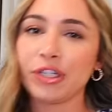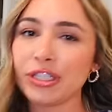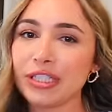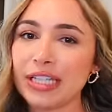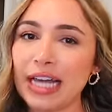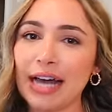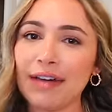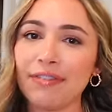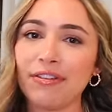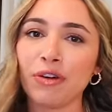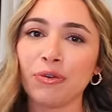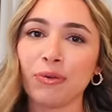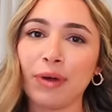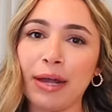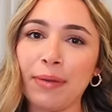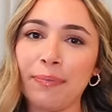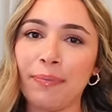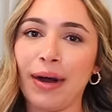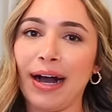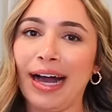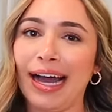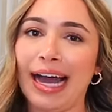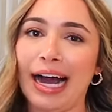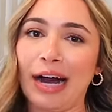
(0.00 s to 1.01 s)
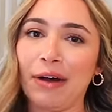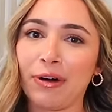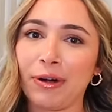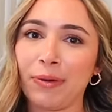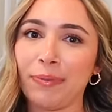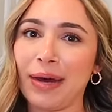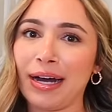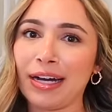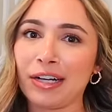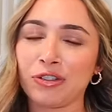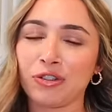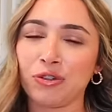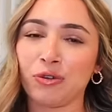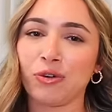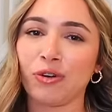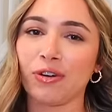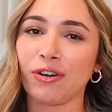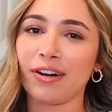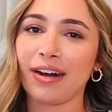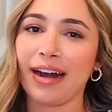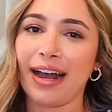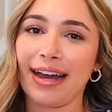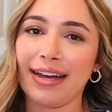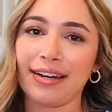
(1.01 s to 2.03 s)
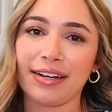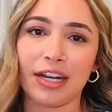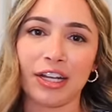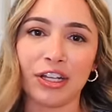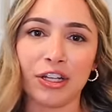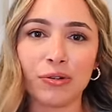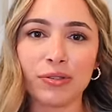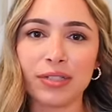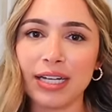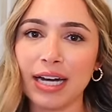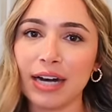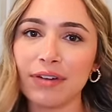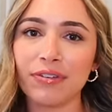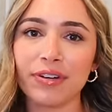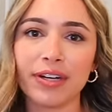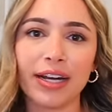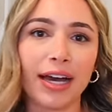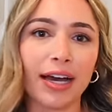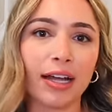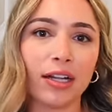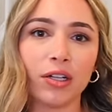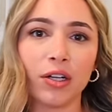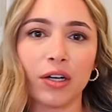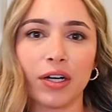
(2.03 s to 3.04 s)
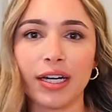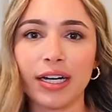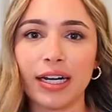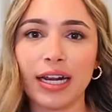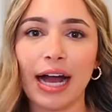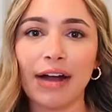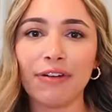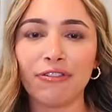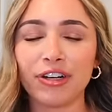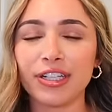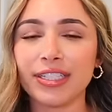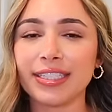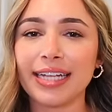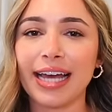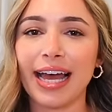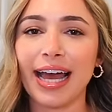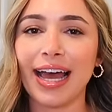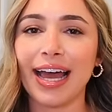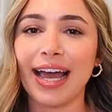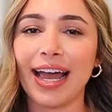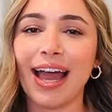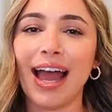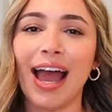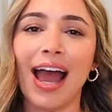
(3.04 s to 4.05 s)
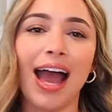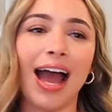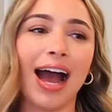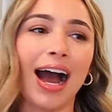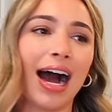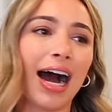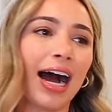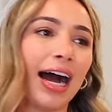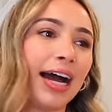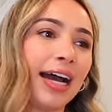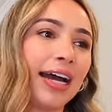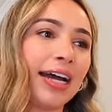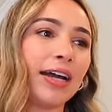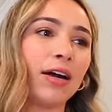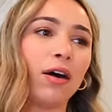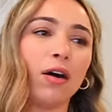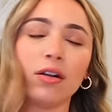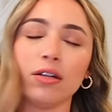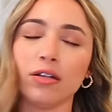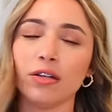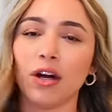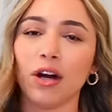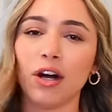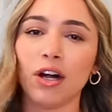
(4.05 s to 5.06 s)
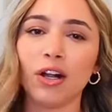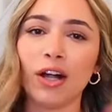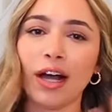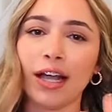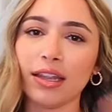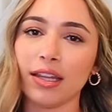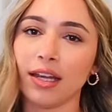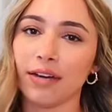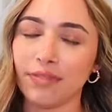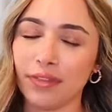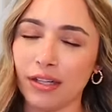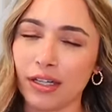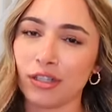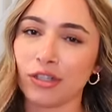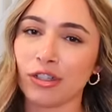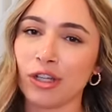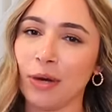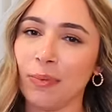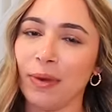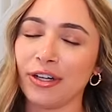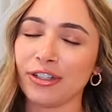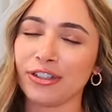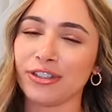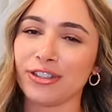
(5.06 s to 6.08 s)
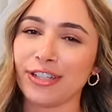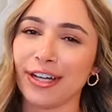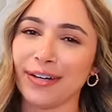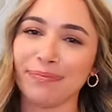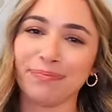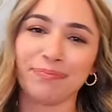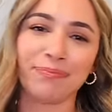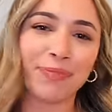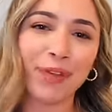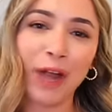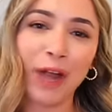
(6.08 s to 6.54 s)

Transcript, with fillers: just have it right by our back door and I use it every day. I look at it every day. I, all in all, I love this so much. So